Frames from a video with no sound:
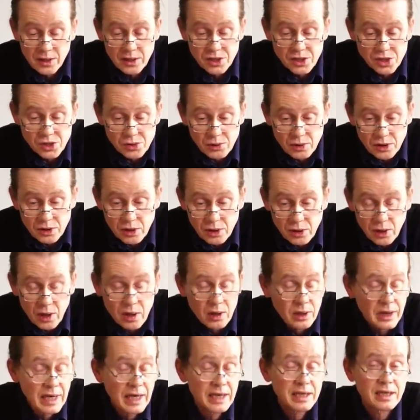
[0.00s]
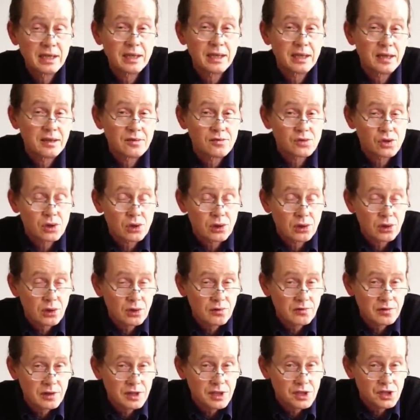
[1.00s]
So at the long end, it gives
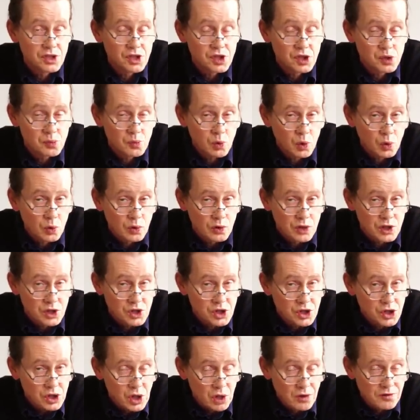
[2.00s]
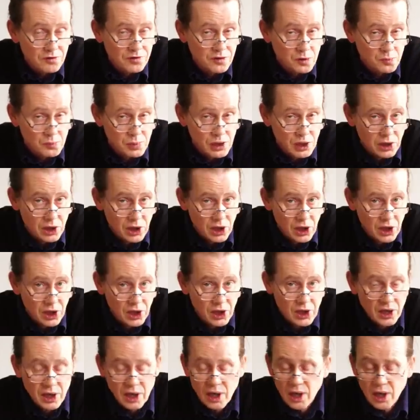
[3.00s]
lovely, smooth, soft blur,